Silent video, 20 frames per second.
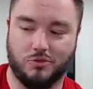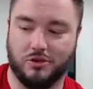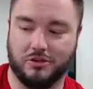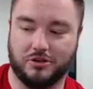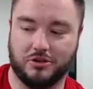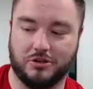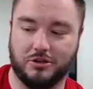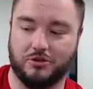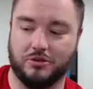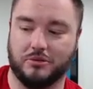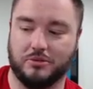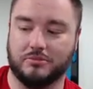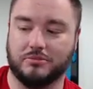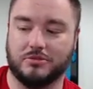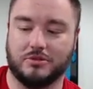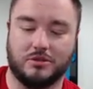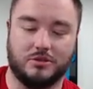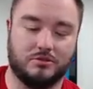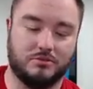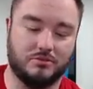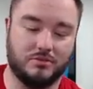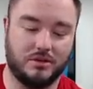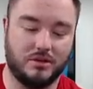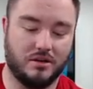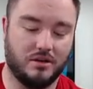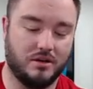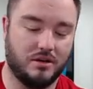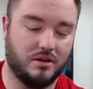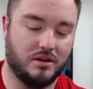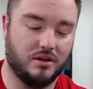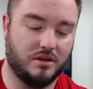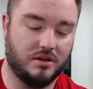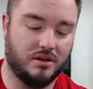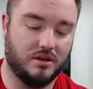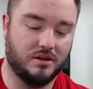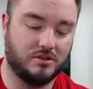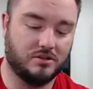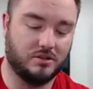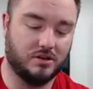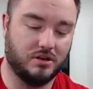or two of them. So
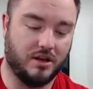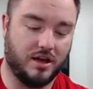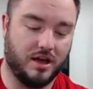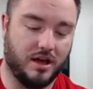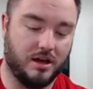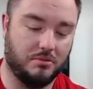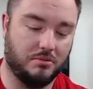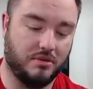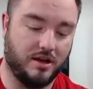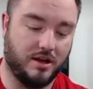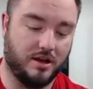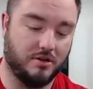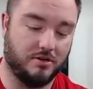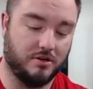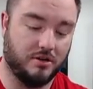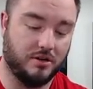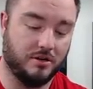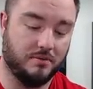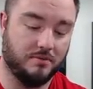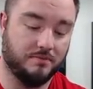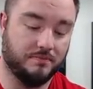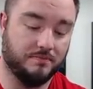that's good. Adam Lowry.